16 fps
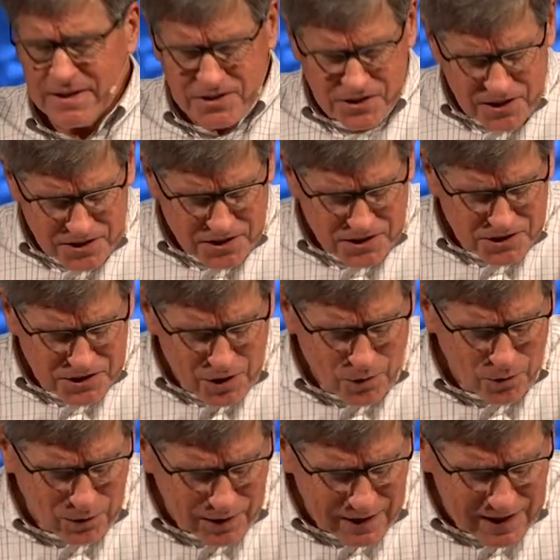Just
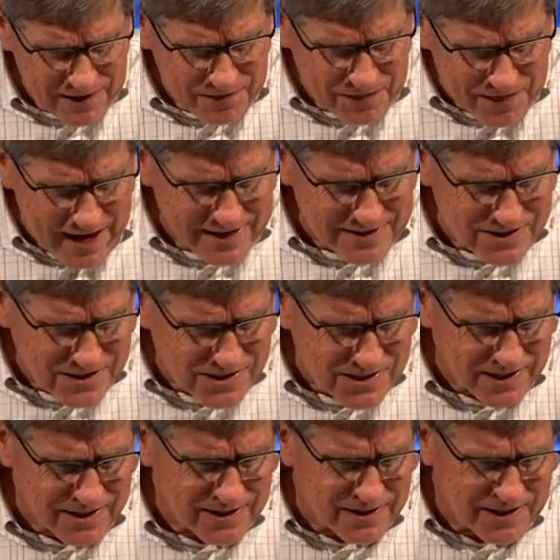don't let that
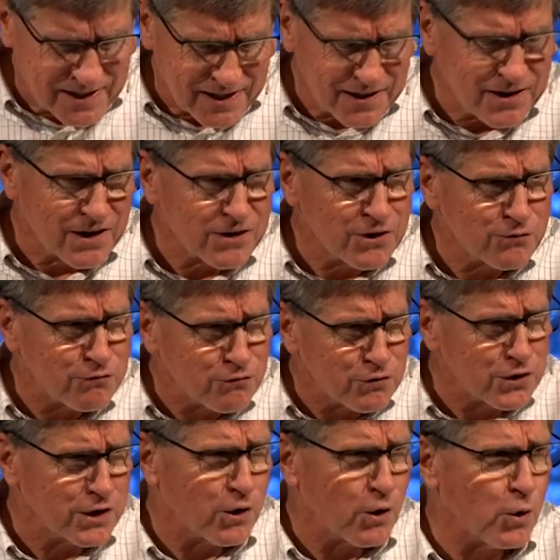sin get another
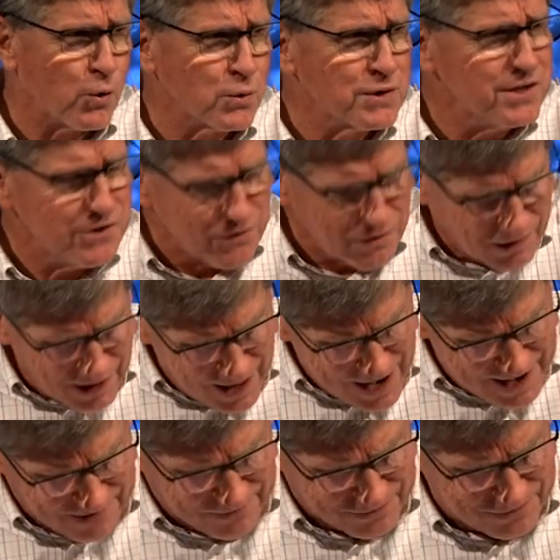foothold in your
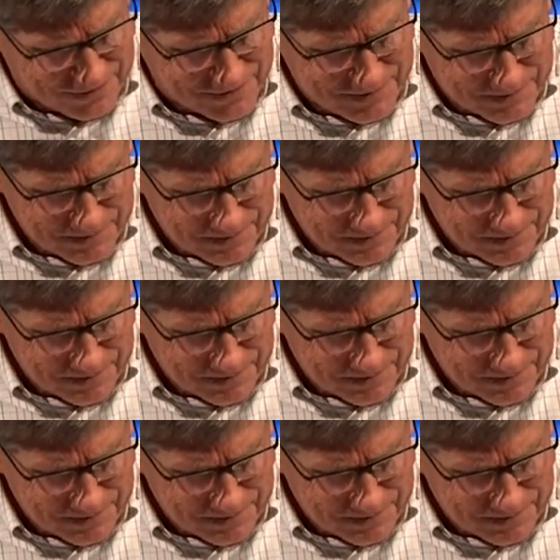life.